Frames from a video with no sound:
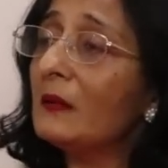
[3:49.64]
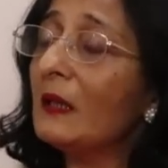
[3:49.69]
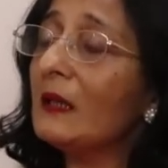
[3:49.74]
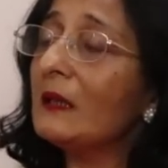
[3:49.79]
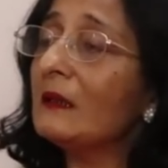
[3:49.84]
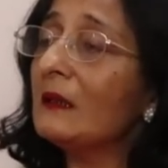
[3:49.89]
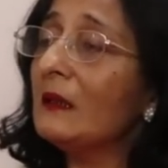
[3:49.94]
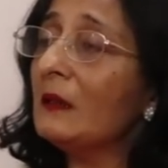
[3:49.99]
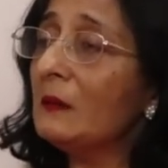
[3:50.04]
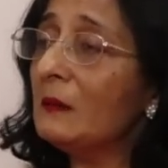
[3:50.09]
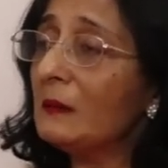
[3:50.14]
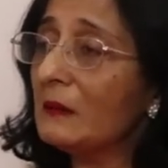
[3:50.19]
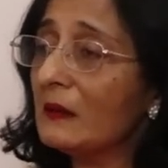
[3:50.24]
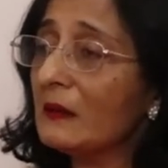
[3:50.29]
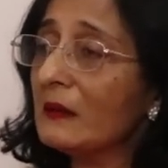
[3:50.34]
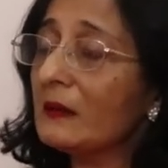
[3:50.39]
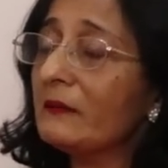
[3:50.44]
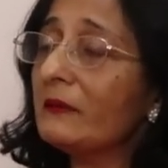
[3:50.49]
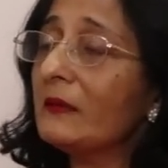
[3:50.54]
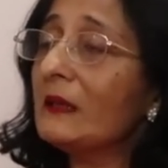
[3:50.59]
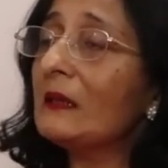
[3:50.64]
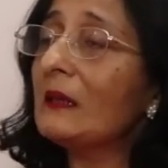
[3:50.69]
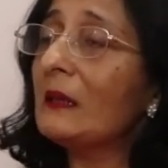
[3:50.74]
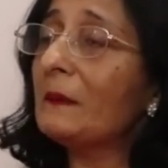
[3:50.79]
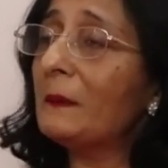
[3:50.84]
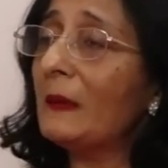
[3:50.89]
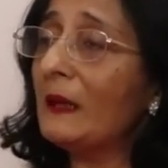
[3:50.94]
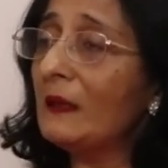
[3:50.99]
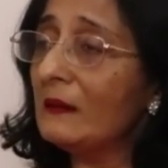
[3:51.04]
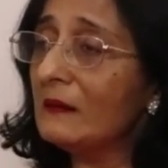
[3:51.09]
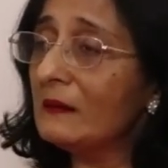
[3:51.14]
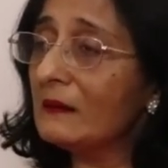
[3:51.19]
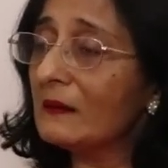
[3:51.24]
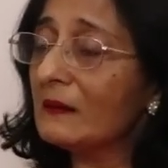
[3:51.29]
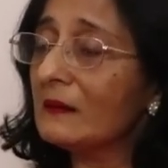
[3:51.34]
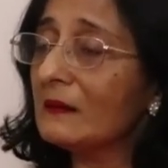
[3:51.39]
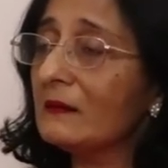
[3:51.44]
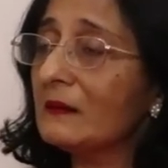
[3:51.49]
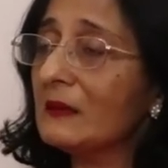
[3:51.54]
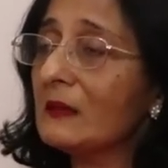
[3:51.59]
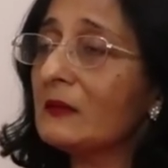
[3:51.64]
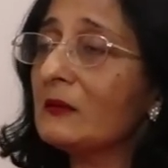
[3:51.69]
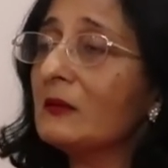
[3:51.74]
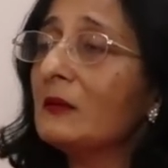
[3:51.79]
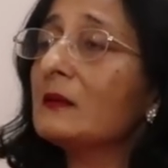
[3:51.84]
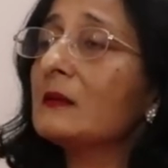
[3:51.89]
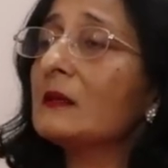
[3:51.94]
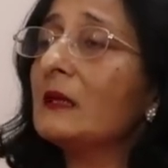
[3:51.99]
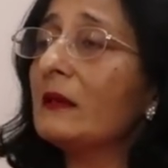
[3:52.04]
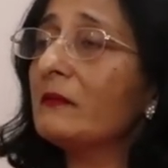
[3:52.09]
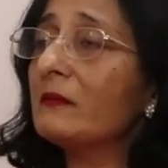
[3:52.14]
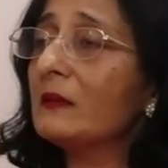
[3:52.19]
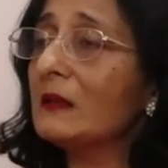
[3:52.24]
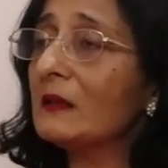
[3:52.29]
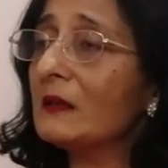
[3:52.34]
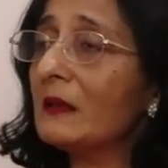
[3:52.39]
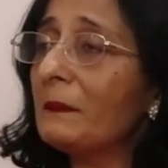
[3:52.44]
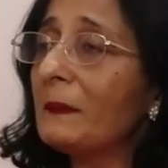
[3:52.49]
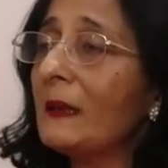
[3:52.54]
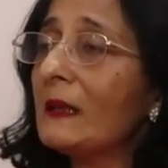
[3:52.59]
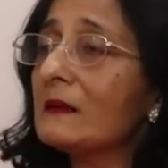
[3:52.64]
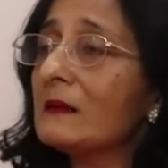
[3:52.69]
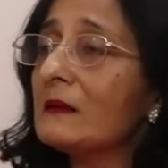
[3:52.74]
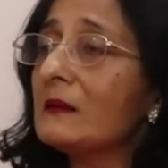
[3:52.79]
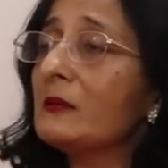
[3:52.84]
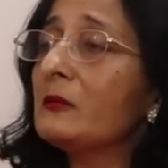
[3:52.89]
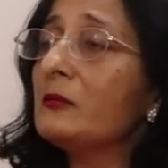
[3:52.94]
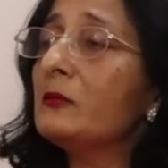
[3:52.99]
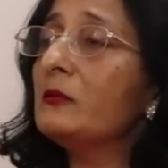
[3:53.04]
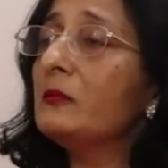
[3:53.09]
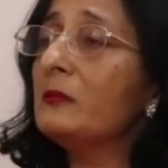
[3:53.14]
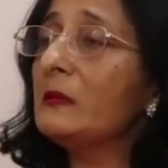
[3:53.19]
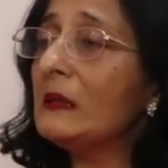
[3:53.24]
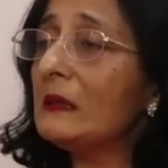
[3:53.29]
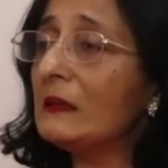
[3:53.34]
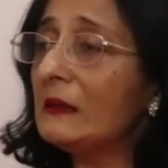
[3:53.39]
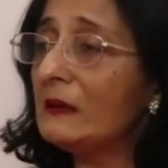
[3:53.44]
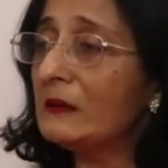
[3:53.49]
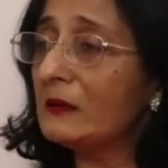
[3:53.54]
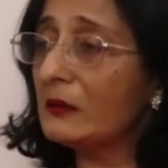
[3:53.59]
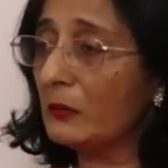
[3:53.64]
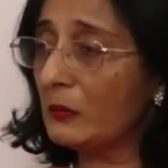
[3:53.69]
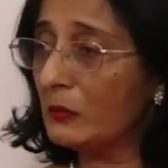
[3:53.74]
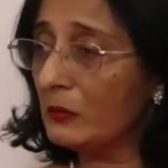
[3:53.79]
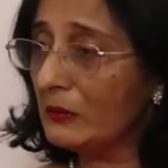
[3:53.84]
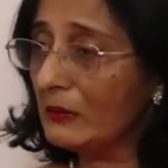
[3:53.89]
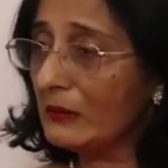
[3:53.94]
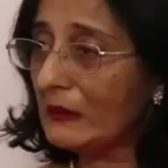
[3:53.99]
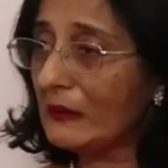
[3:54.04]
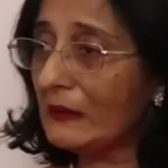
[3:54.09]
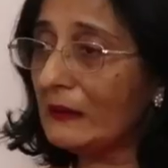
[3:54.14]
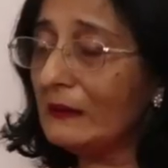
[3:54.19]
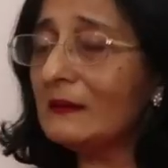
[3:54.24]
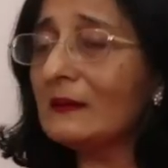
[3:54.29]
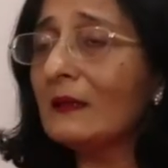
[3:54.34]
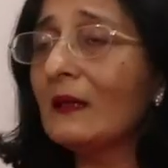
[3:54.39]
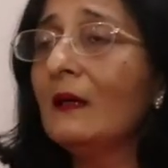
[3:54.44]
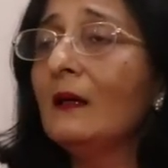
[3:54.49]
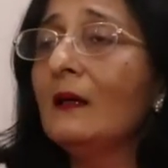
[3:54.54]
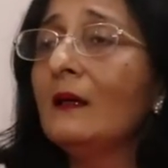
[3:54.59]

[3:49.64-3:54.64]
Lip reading: Right now, even Nepal does not have the capacity to meet its own needs.